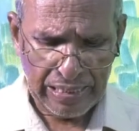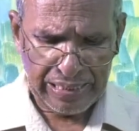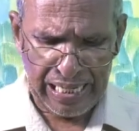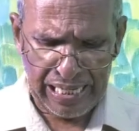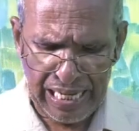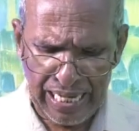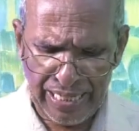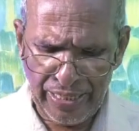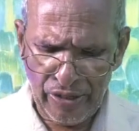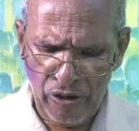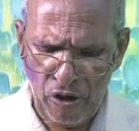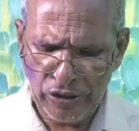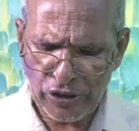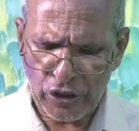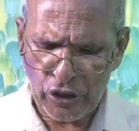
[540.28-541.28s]
They are
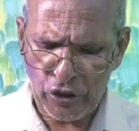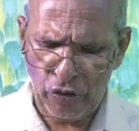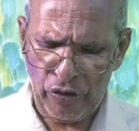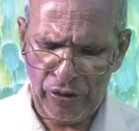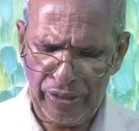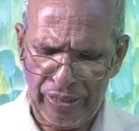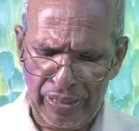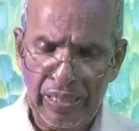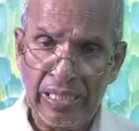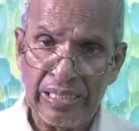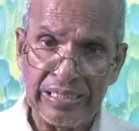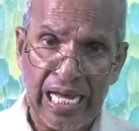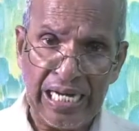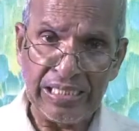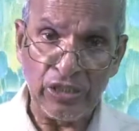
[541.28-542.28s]
not sure
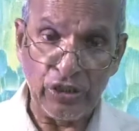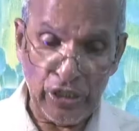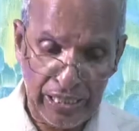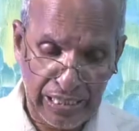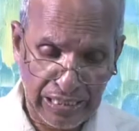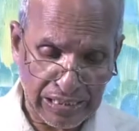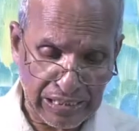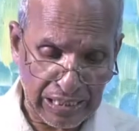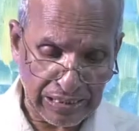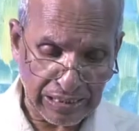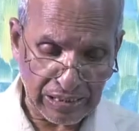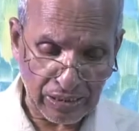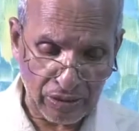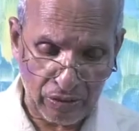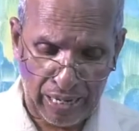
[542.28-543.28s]
that
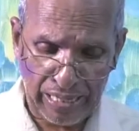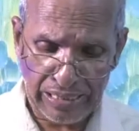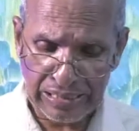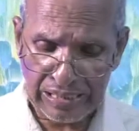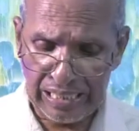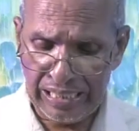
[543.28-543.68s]
Jesus Christ